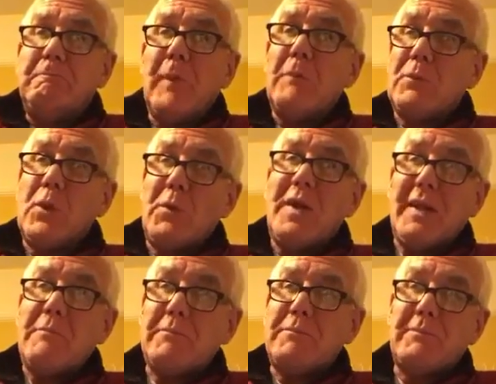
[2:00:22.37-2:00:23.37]
I'm doing
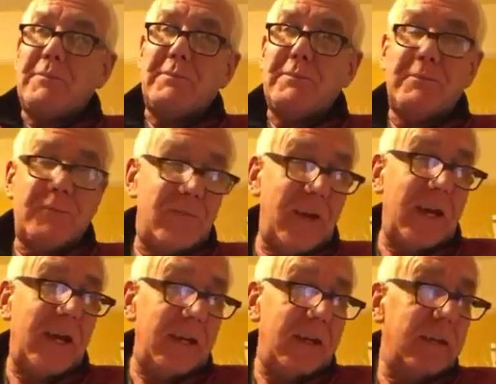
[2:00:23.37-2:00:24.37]
the
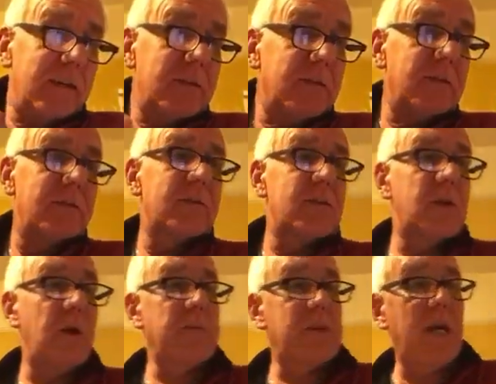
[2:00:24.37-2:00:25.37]
thingy.
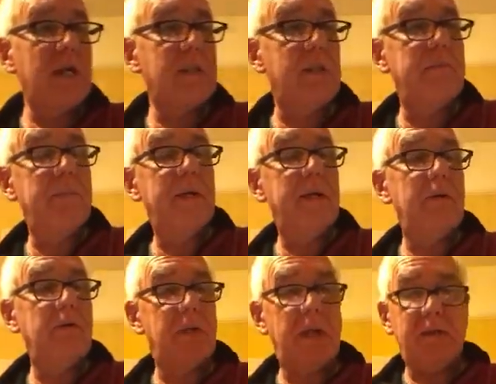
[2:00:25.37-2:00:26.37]
Stop texting me, you
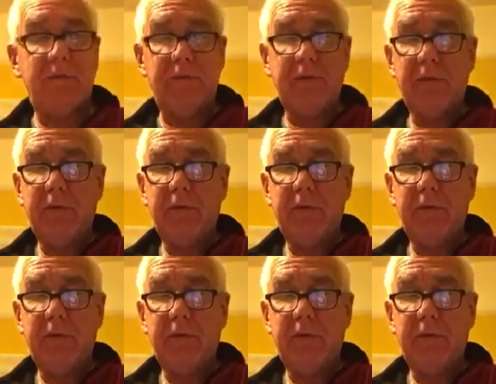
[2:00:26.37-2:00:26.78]
div.